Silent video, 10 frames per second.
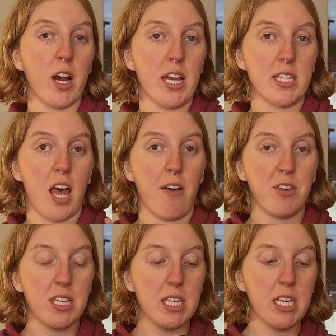is
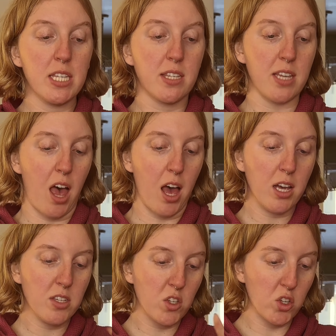obviously
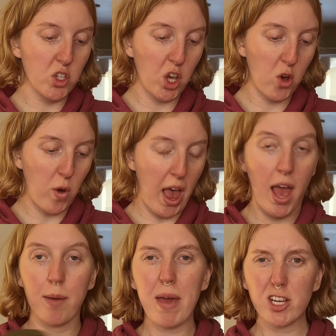socks, so
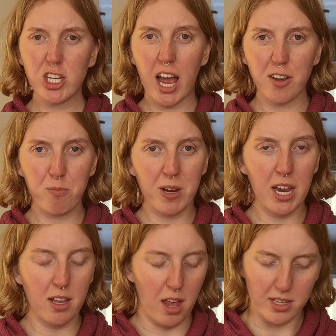I'm actually kind of bringing a lot of